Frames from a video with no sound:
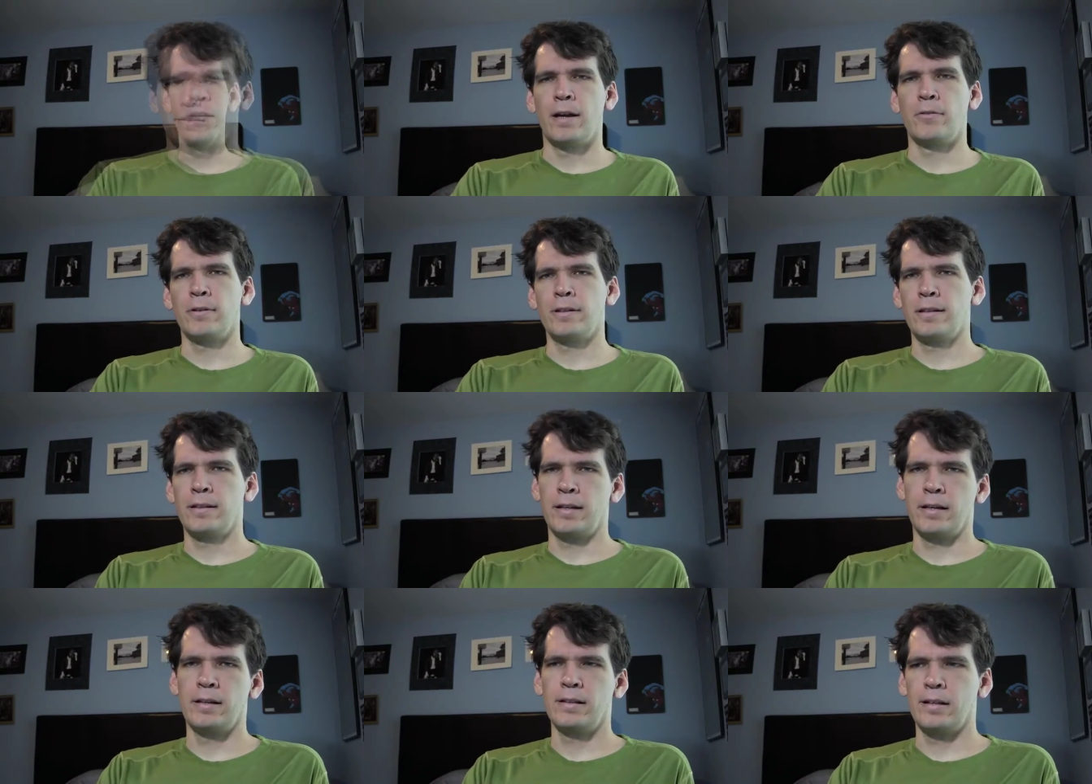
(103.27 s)
I really
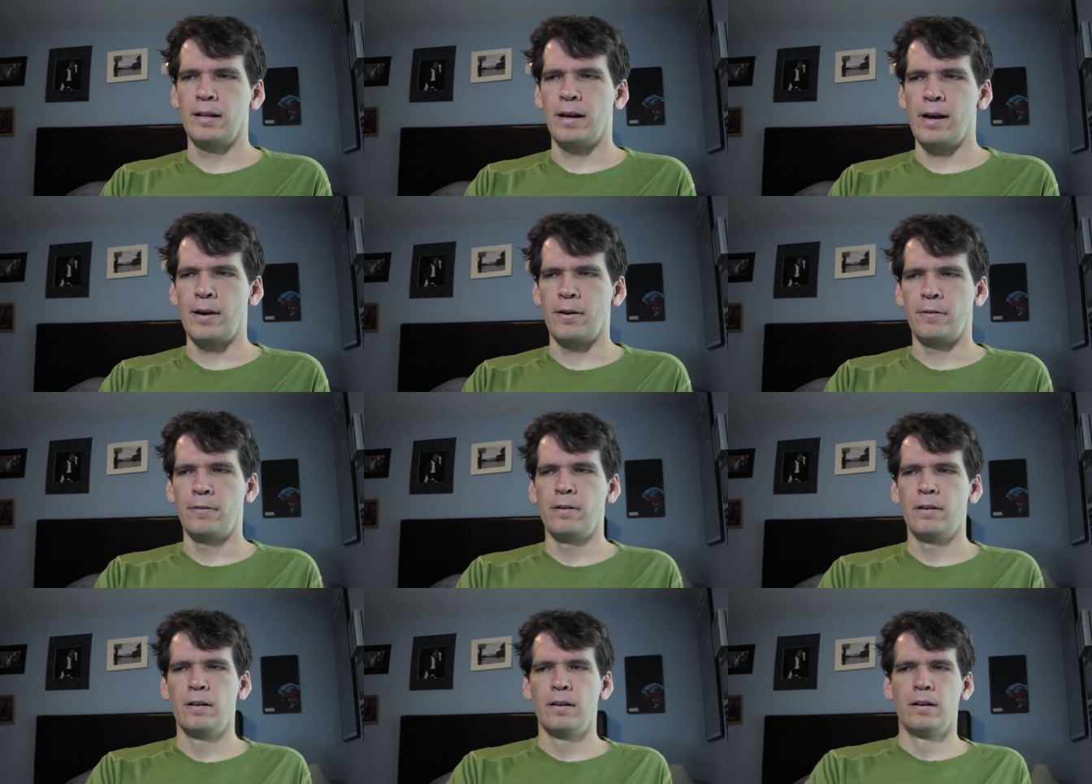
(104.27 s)
liked how
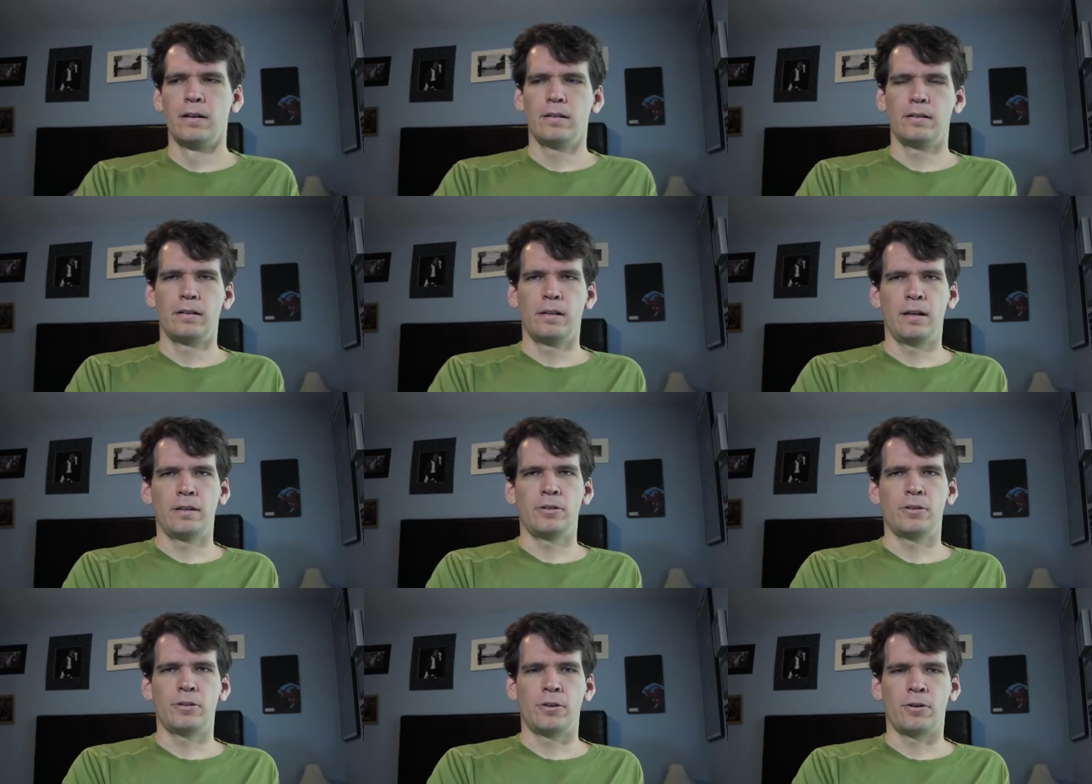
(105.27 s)
they
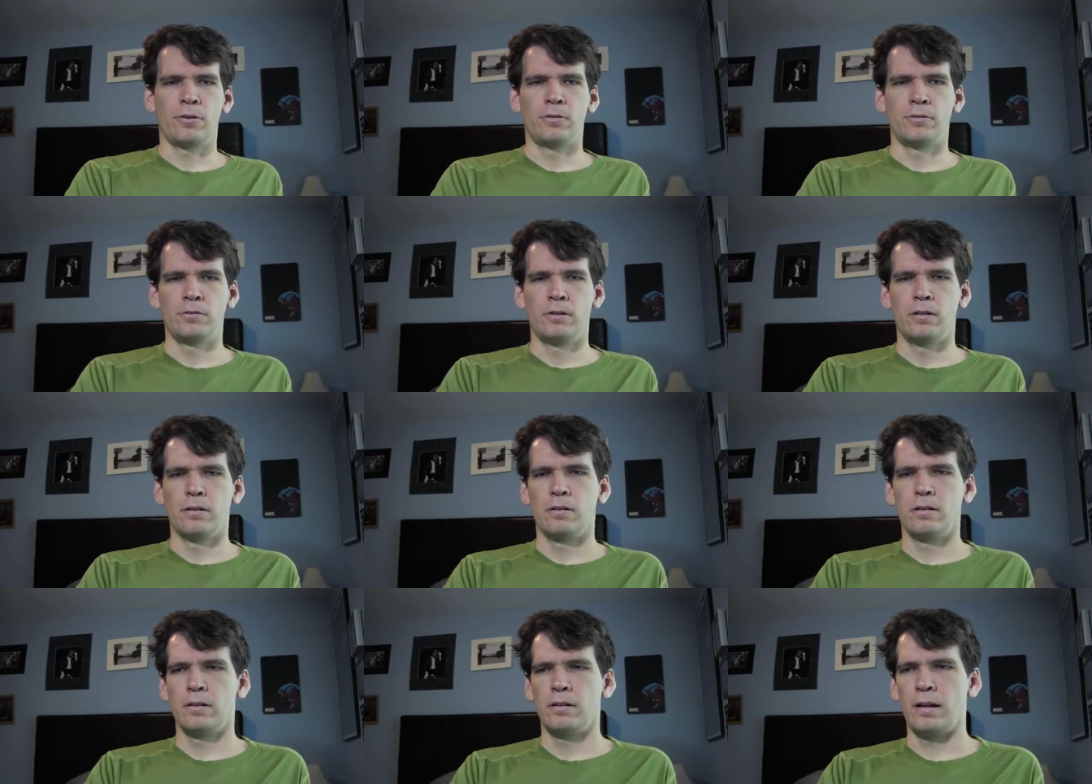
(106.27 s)
showed
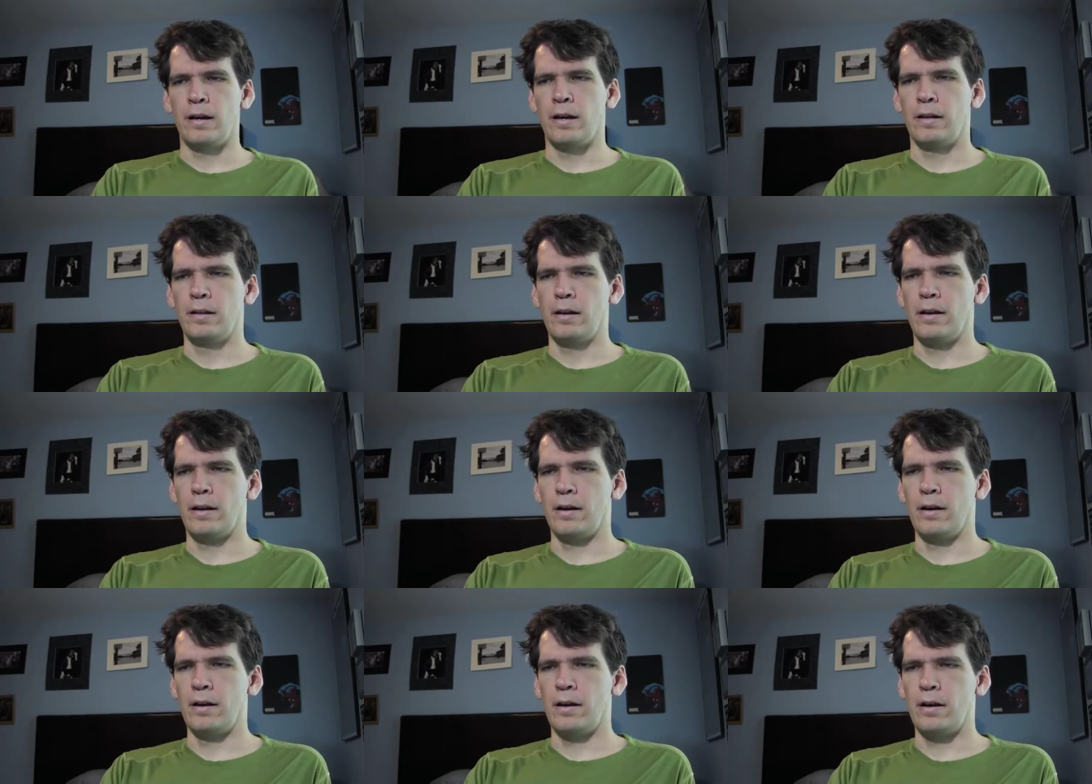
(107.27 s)
that uh,